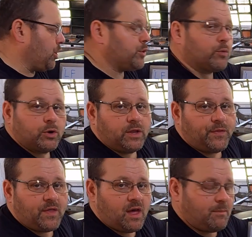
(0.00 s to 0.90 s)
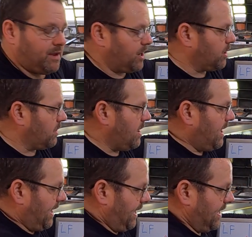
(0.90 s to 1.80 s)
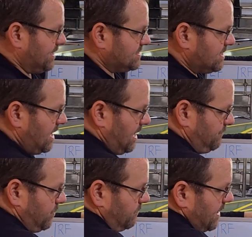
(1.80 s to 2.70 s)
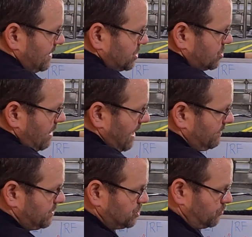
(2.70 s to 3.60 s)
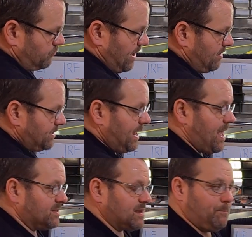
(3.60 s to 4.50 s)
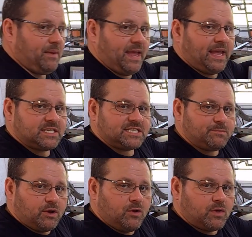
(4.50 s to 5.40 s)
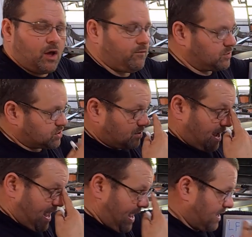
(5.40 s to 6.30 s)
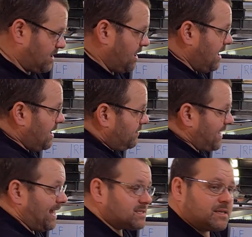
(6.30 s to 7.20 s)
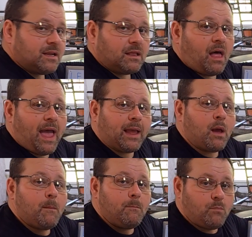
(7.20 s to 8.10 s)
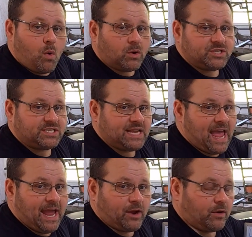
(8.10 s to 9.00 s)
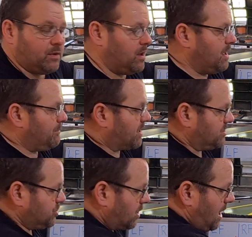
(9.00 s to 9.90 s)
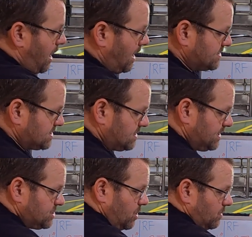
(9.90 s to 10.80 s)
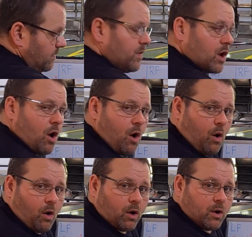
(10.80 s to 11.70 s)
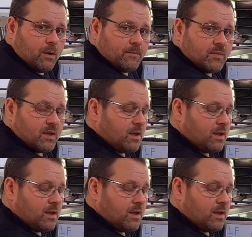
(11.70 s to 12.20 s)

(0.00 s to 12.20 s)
Good rule of thumb here is if you've got a track that you're rounding out, it's a big, smooth, oval track, that's gonna like more stagger because you're constantly turning the car.